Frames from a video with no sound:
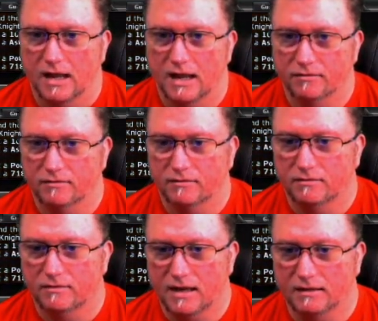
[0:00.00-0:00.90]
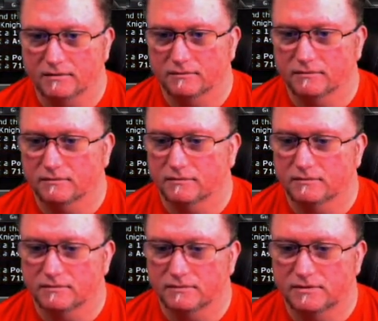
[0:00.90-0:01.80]
And that
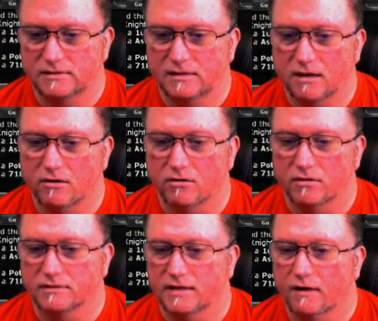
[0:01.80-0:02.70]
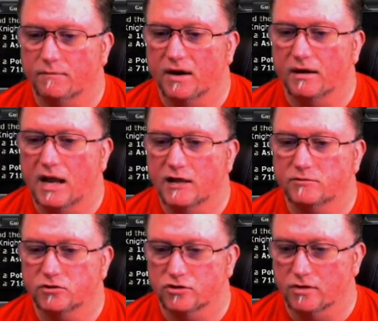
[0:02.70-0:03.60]
skill is out of my
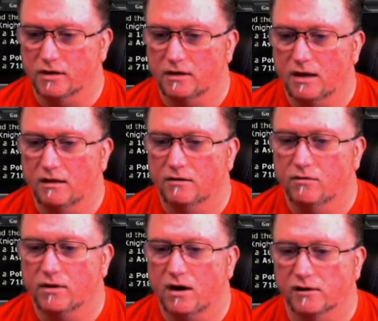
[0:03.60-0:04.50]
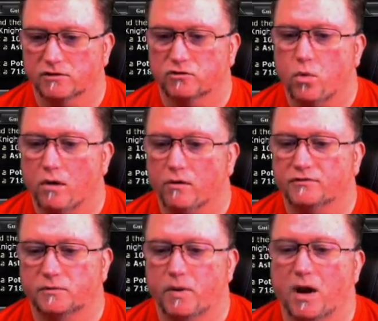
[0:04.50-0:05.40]
enhancement tree, and it only costs 12
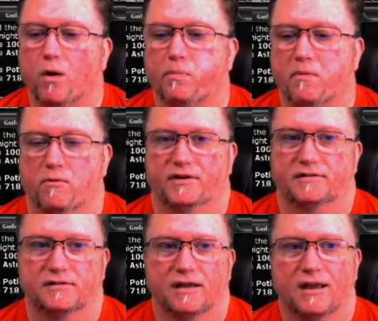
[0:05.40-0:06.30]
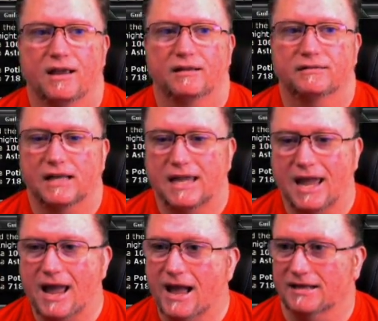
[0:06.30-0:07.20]
spell points to
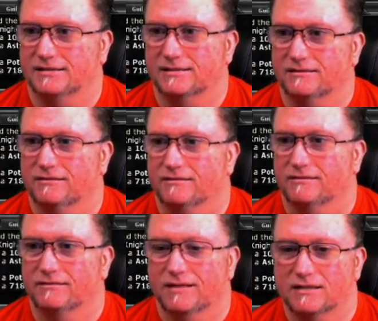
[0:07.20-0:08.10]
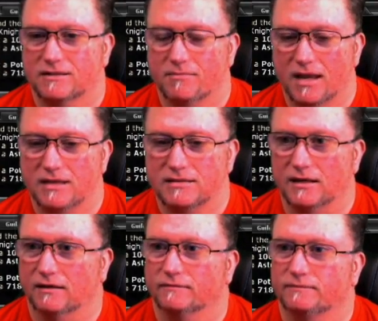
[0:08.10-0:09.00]
cast. That's amazing.